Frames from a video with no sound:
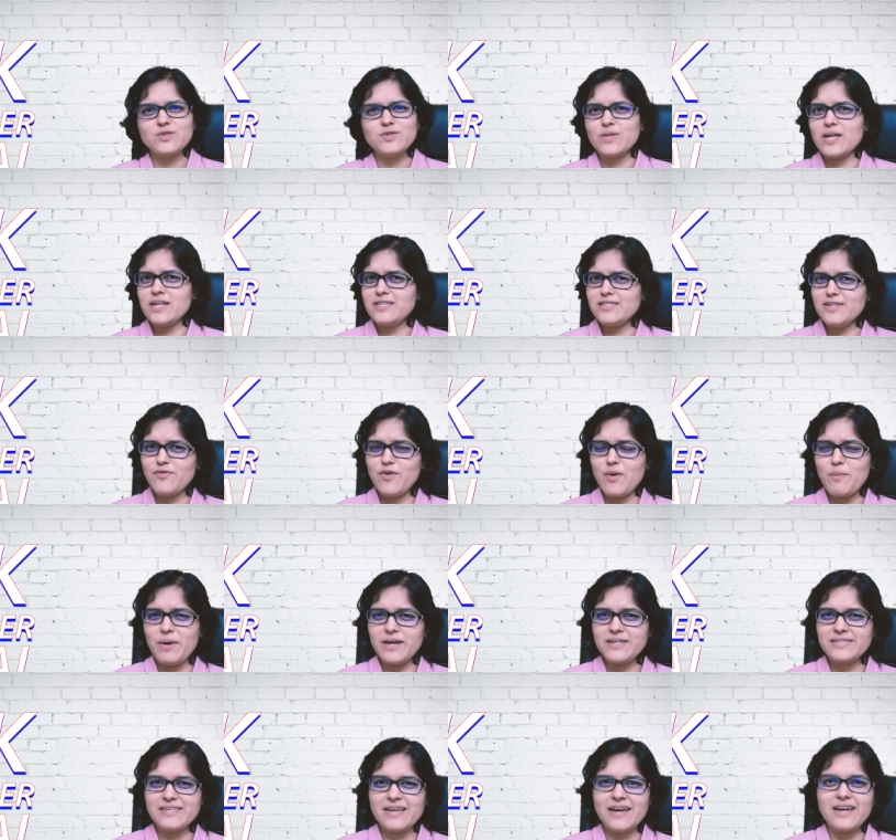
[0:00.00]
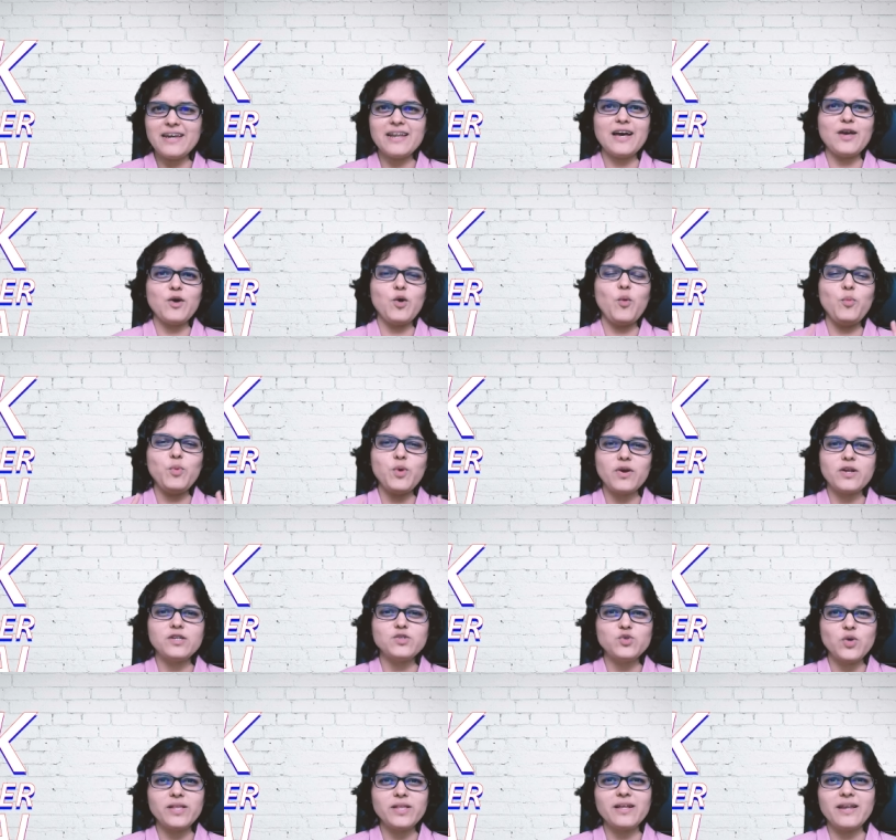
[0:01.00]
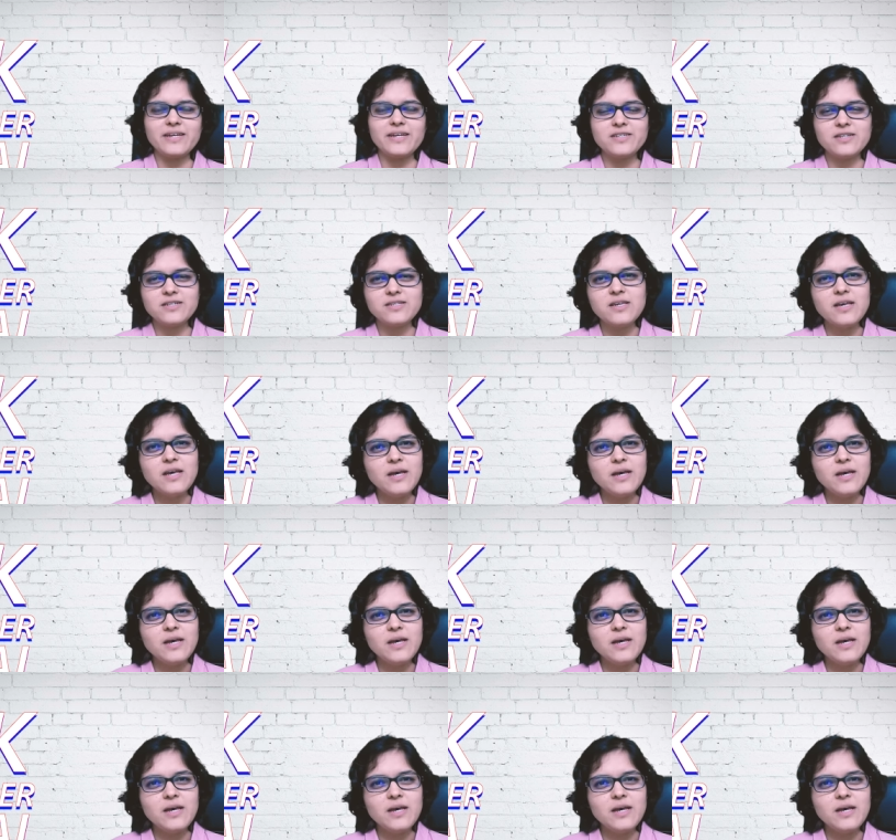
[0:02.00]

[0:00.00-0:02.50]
So that's it from my side. I hope you are enjoying the lectures.